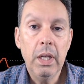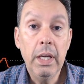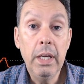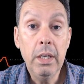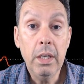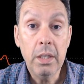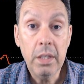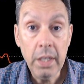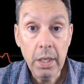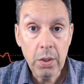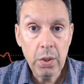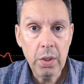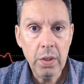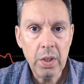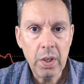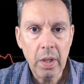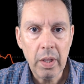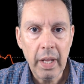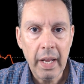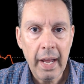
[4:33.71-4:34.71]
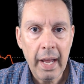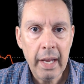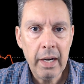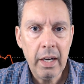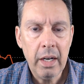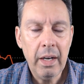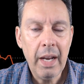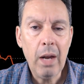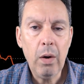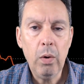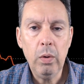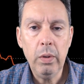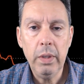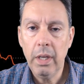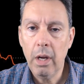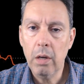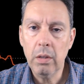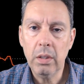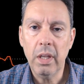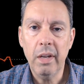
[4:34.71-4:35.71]
In addition to that, not only
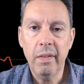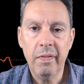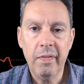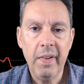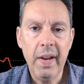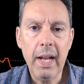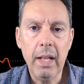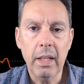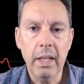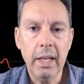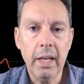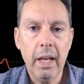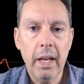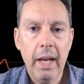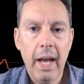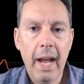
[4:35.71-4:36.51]
aren't they failing,